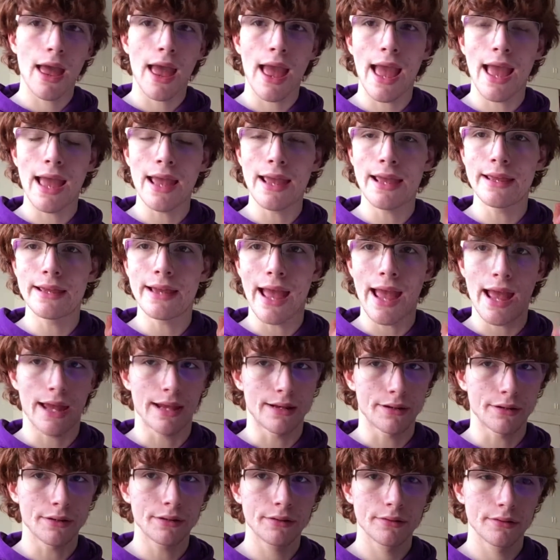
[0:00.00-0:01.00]

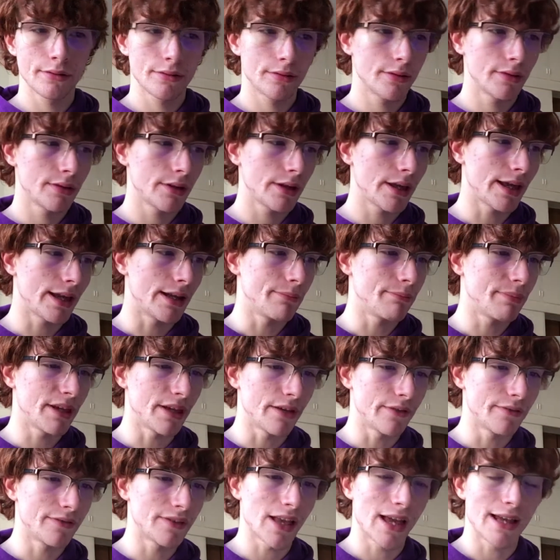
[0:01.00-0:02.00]
an in
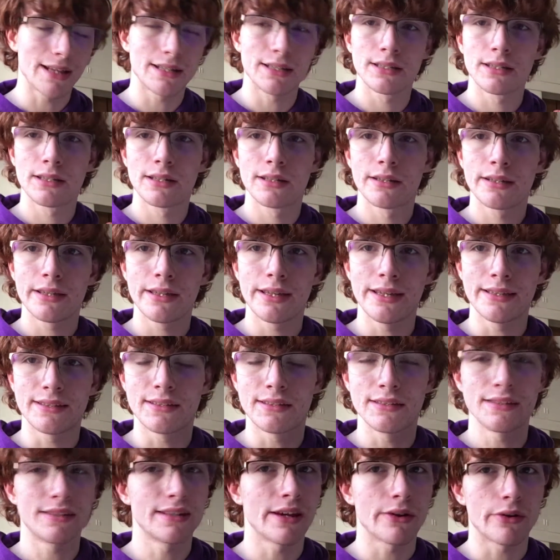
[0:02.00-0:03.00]
p of z
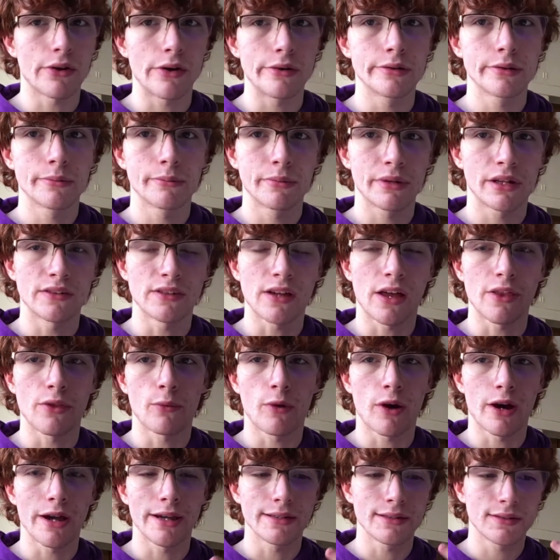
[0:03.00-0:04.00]
isn't 0, because
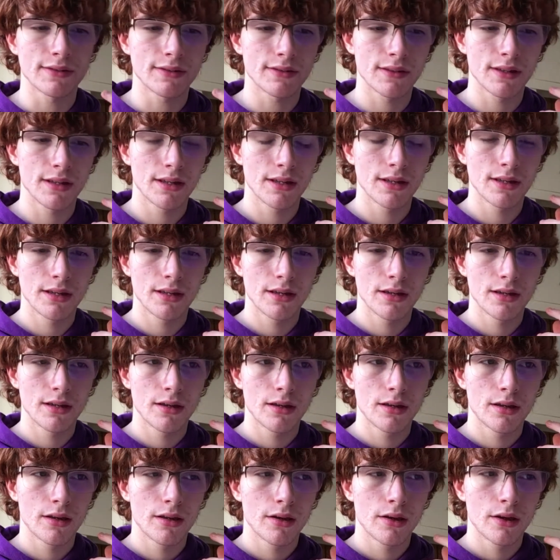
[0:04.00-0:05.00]
otherwise
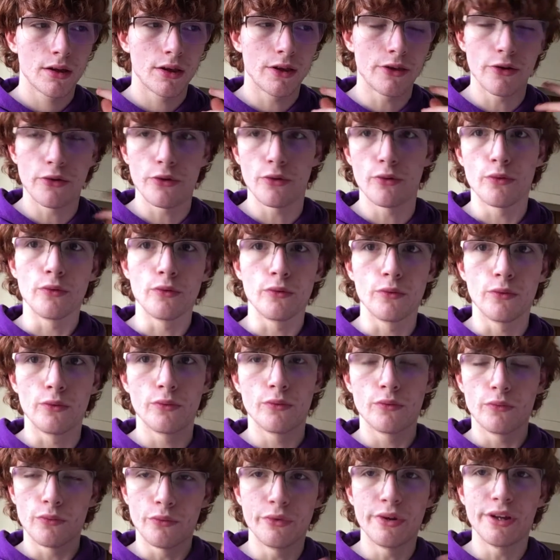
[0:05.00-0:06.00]
you
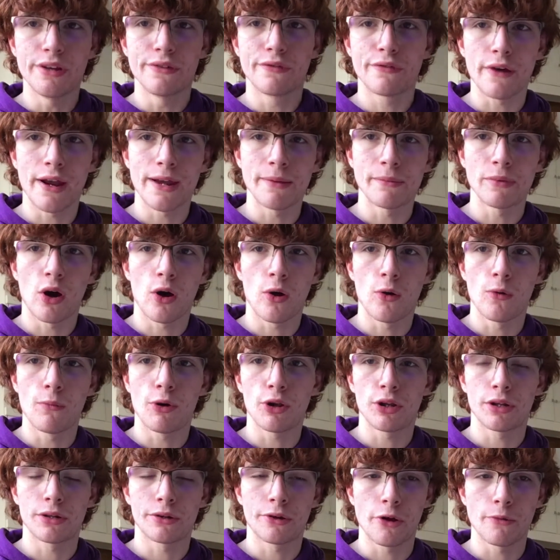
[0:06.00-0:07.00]
reframe the whole
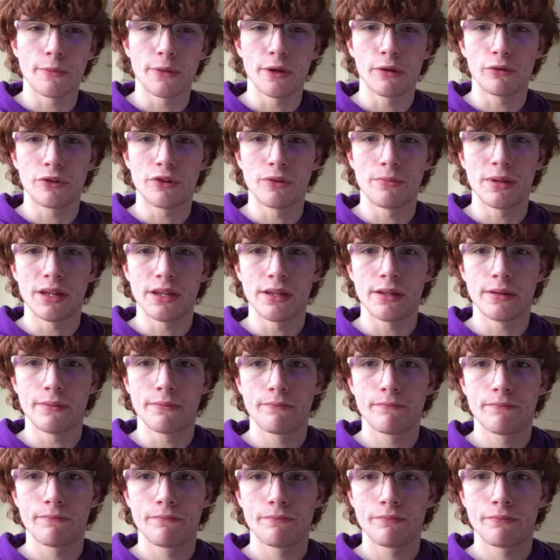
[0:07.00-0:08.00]
polynomial to
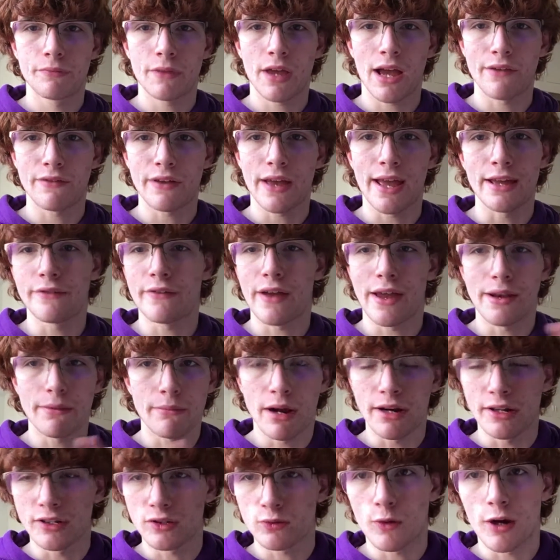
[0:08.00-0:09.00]
have a of n
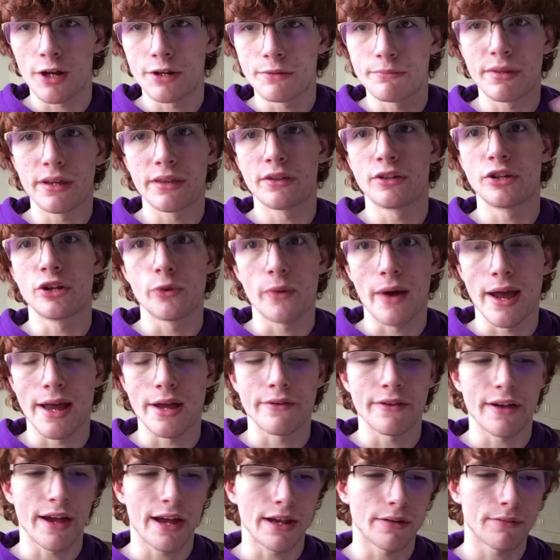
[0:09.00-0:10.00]
minus 1 be the new a
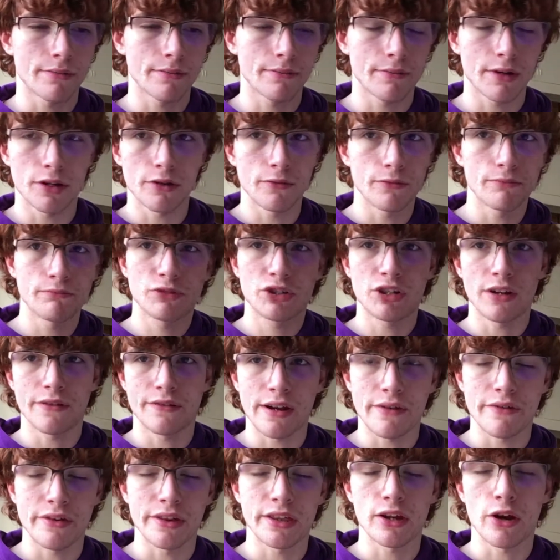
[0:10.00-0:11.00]
of n, and you shift
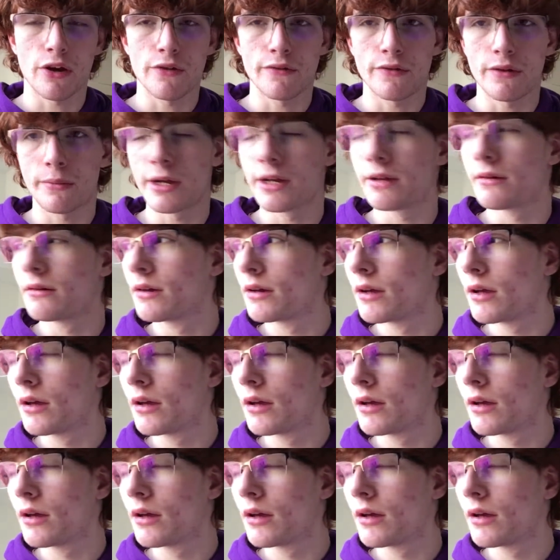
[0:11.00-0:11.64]
everything over a bit.